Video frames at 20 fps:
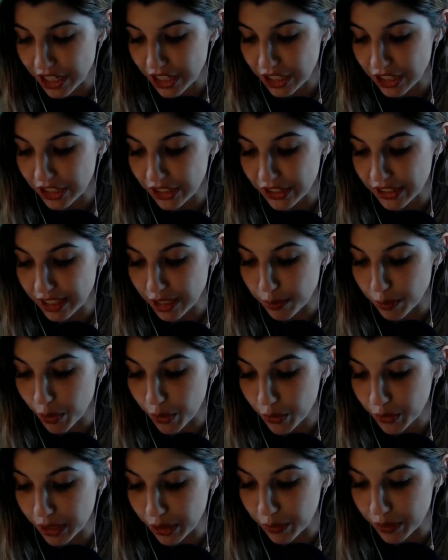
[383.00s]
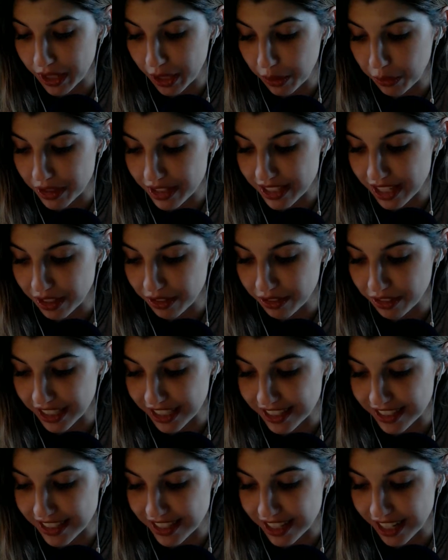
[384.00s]
looking up only when they were safely
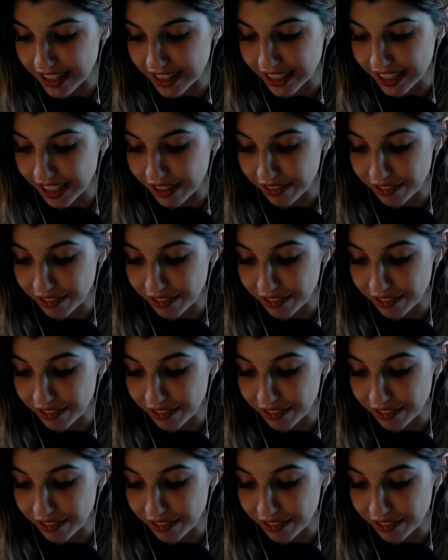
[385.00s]
inside the